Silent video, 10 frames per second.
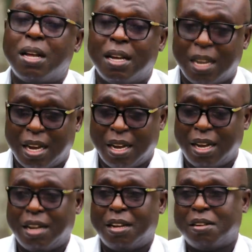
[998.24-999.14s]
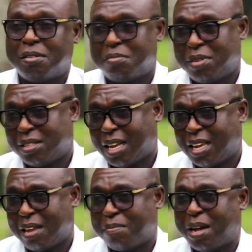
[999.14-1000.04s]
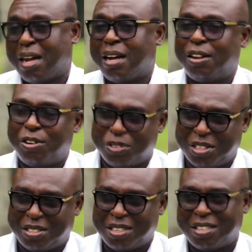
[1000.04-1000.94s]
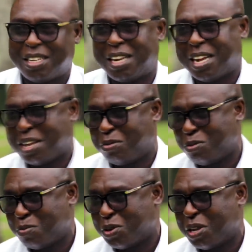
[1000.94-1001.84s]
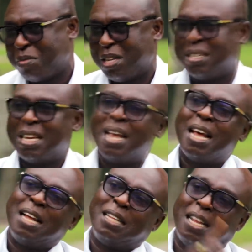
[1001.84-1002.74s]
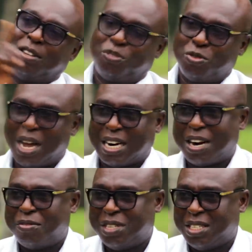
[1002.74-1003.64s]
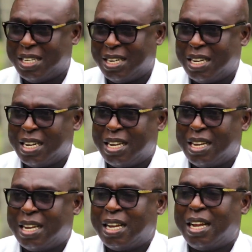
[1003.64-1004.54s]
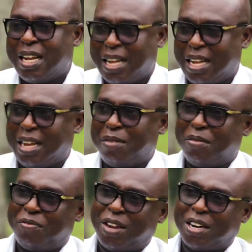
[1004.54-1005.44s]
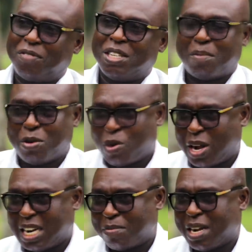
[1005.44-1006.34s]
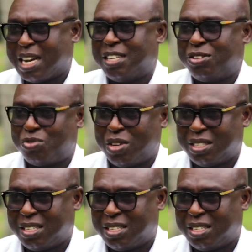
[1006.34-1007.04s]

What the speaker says: And I signed a bar logistics, and then I came to procurement, and then to Accra region. Before Accra region, I'm called Adabraka district.